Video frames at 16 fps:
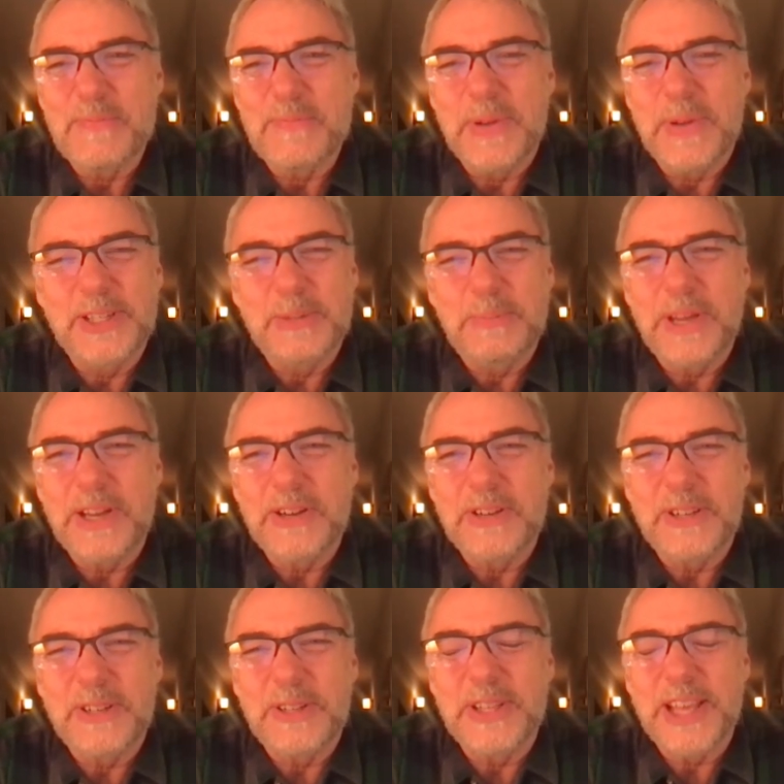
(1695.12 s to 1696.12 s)
Much better
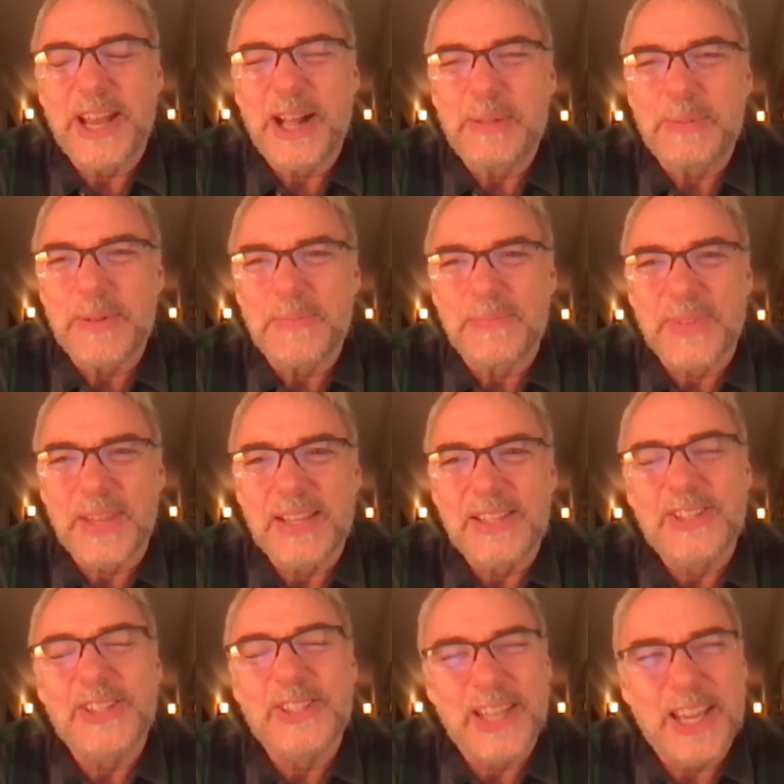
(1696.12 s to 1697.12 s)
to do the album.
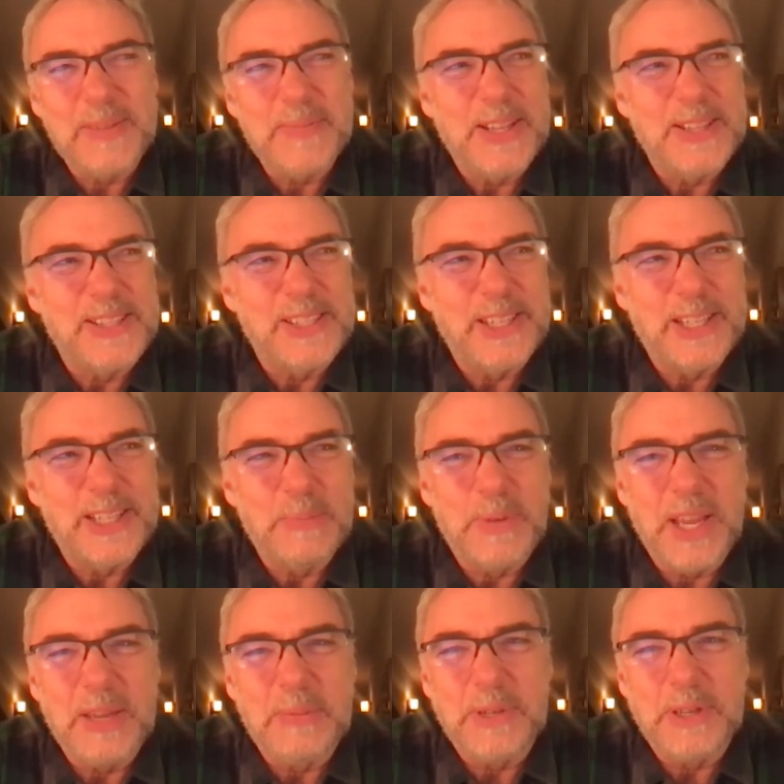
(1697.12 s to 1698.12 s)
It's the yeah. same on CD
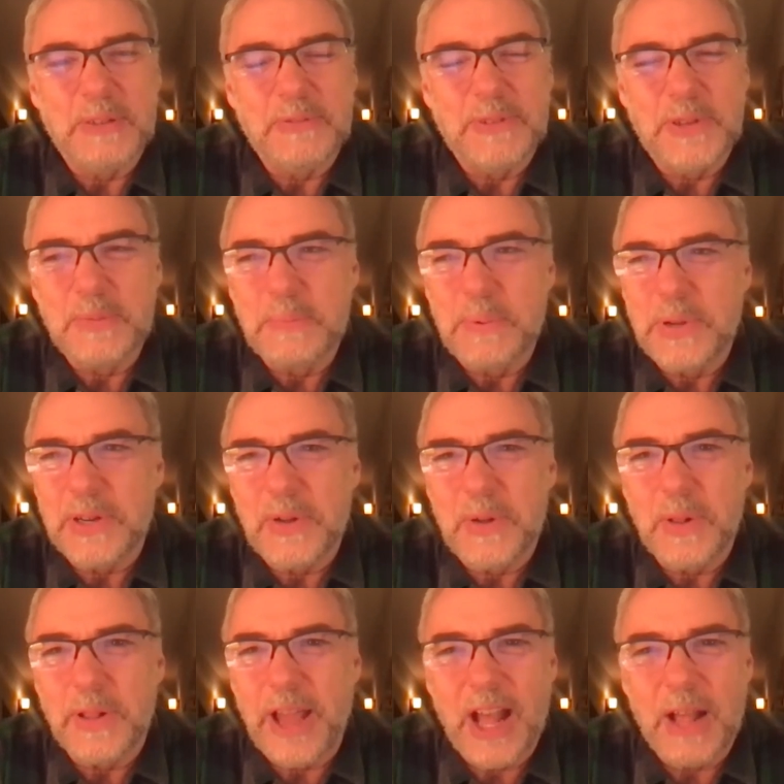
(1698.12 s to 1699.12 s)
Baby. If you put a
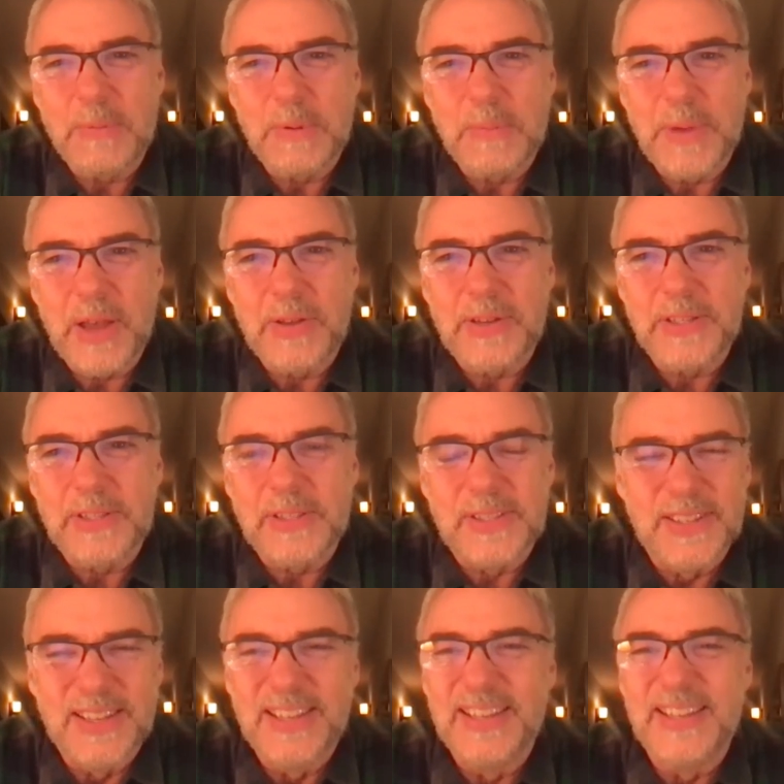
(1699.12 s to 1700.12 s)
whole album out,
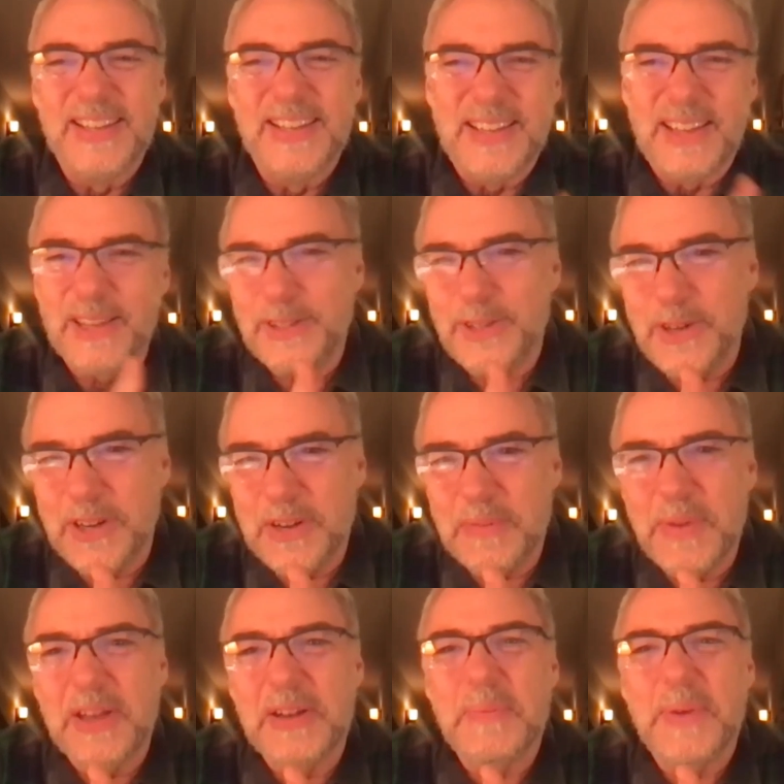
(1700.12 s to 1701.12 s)
it's a certain
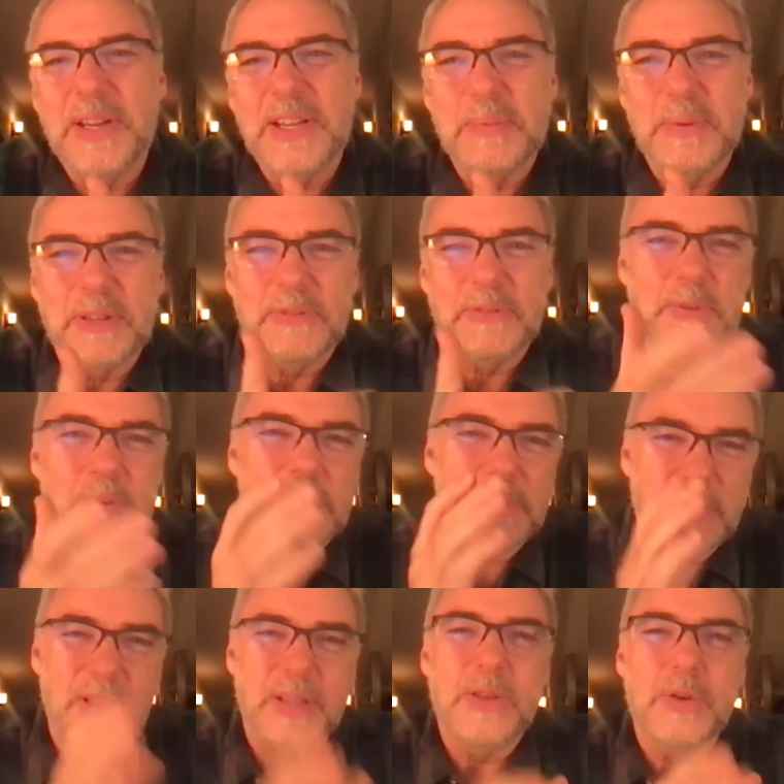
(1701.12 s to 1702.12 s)
amount of money, but if you
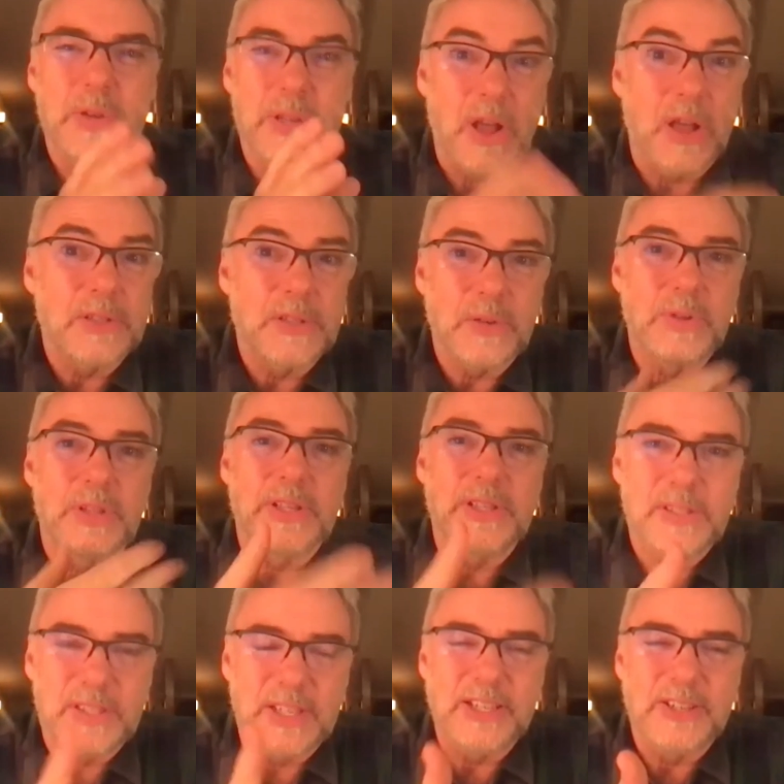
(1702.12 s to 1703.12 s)
you can also
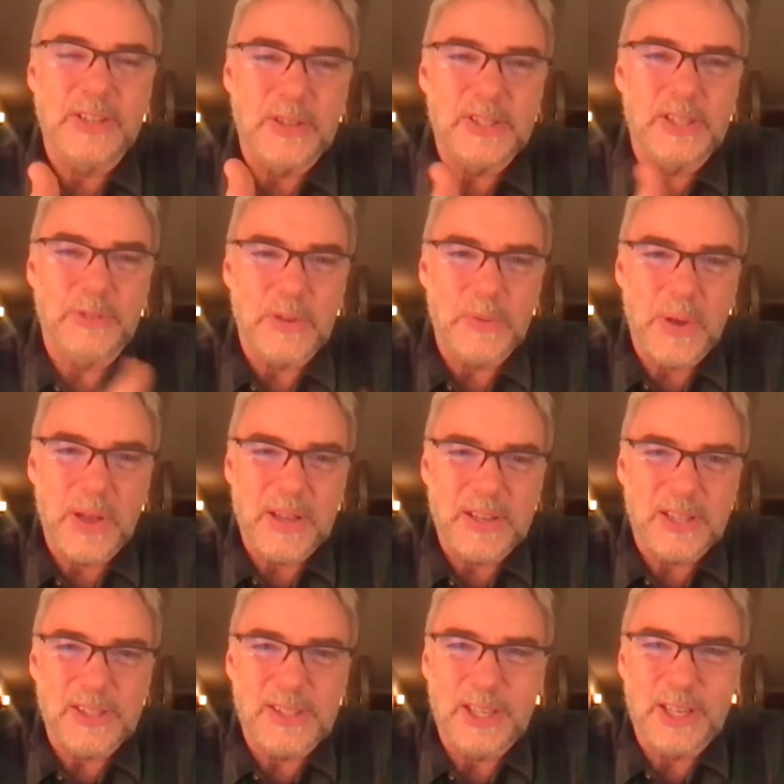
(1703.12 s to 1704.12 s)
release singles if you want
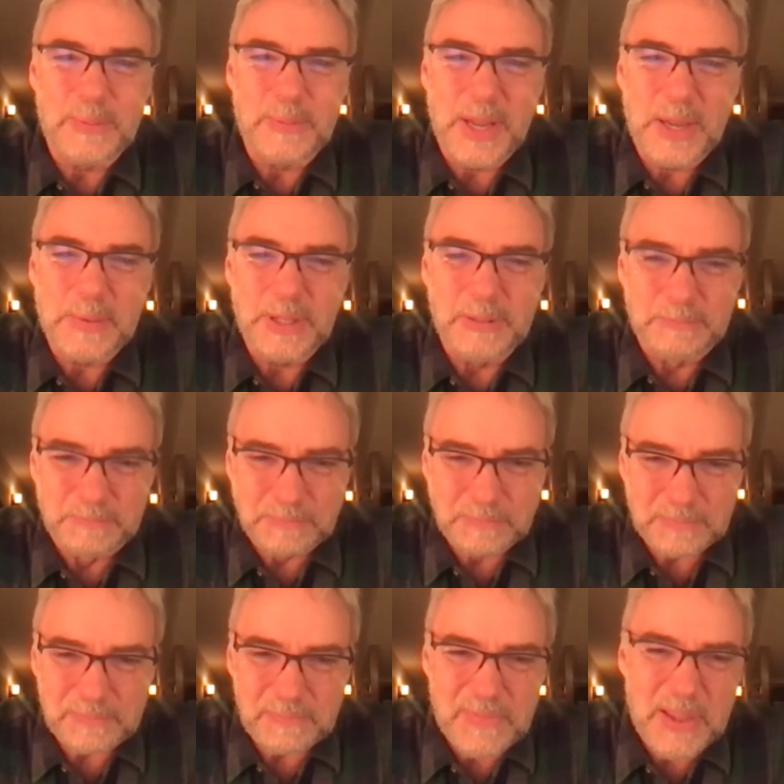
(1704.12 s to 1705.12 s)
on CD Baby. Uh-huh.
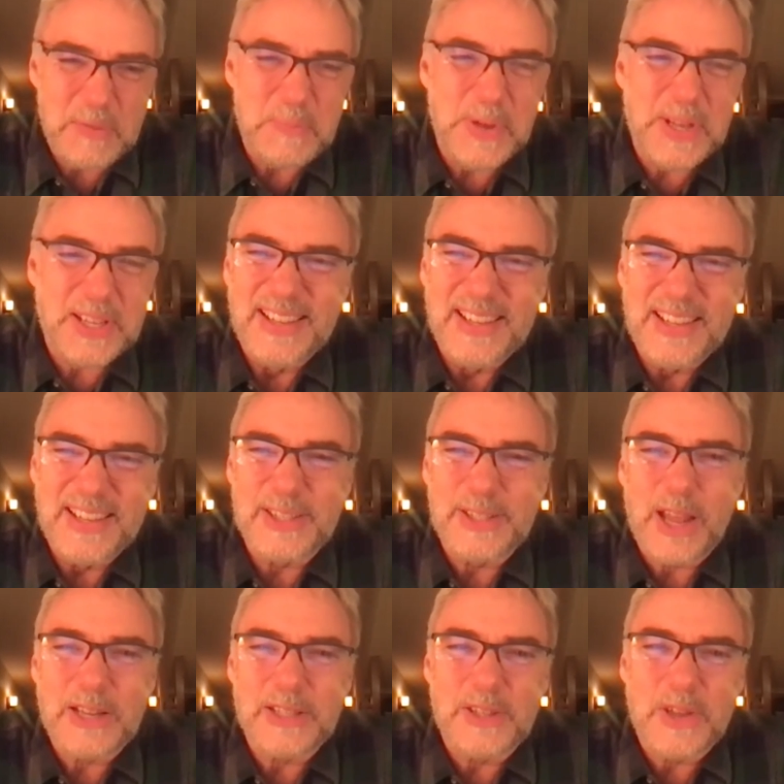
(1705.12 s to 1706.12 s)
But it's
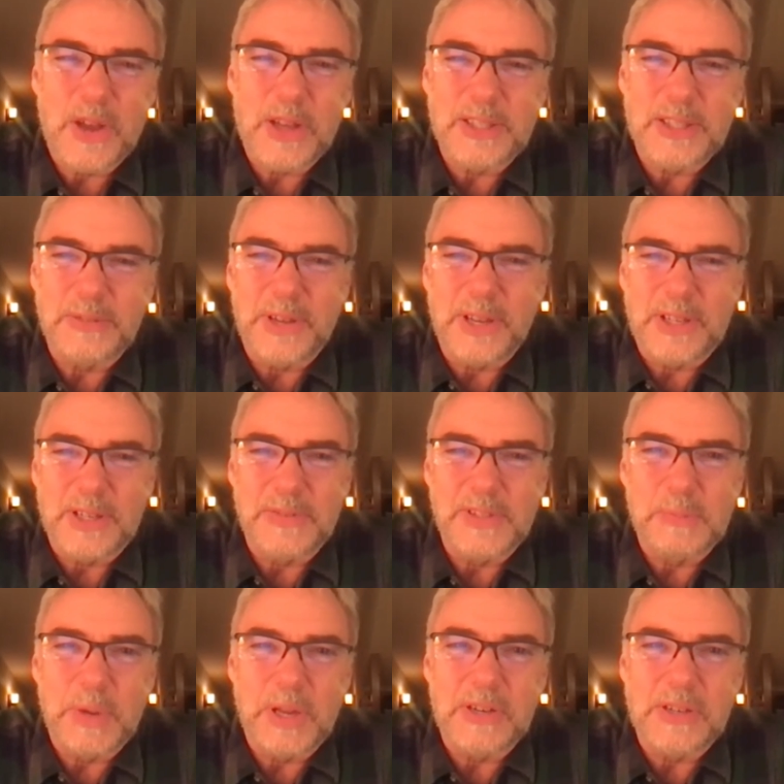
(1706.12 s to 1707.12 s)
not as cost effective.
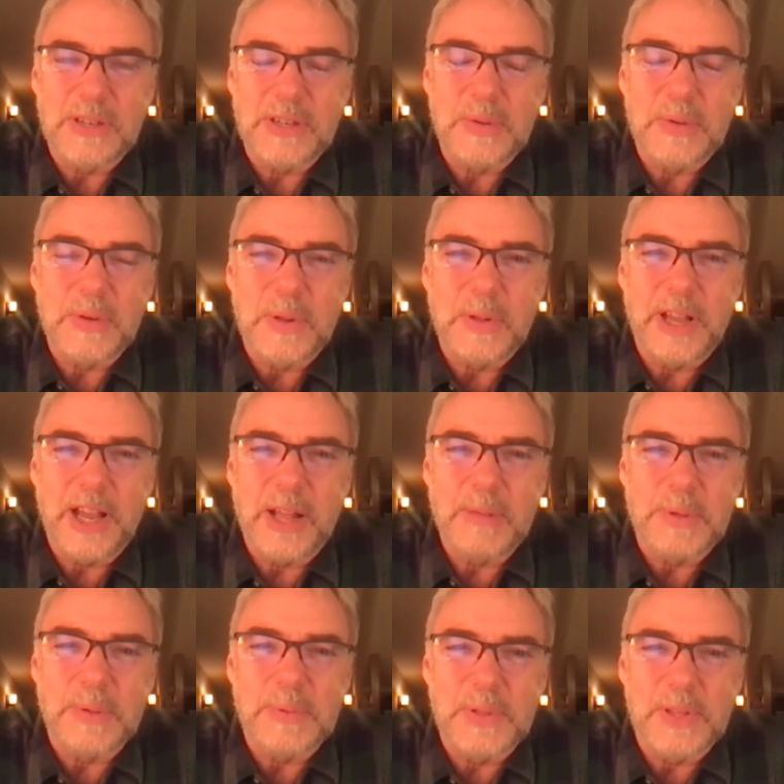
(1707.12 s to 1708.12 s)
It's better to do a whole
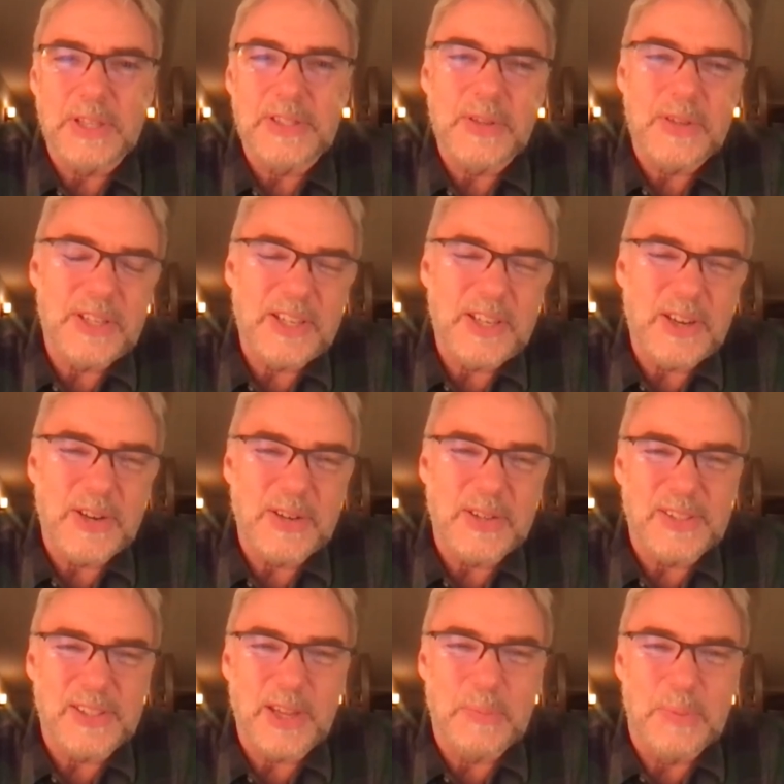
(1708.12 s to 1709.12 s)
album. So that's good to hear.
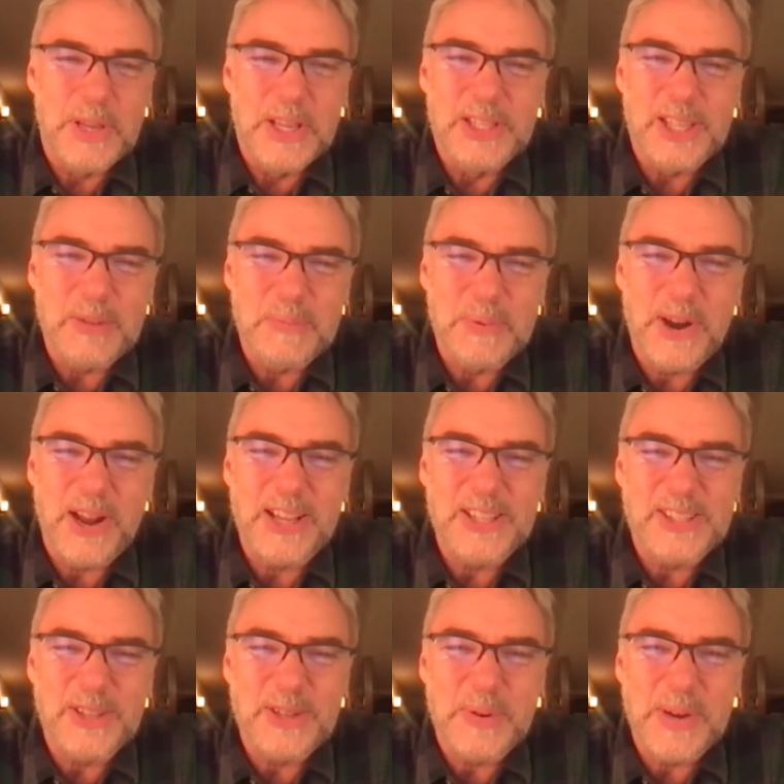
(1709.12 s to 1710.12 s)
Same same
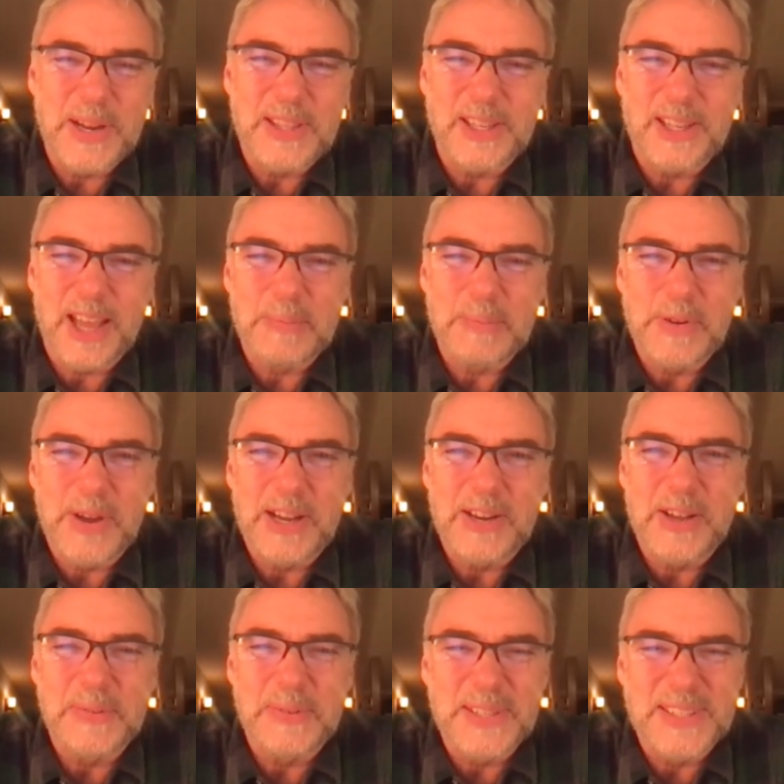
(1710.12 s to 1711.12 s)
price either way at the copyright
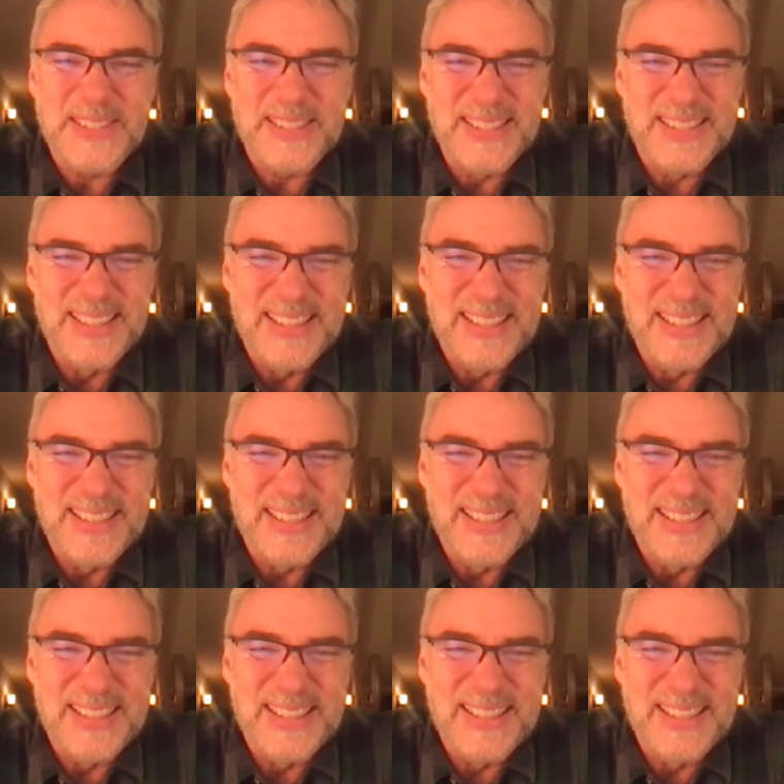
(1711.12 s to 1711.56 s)
office.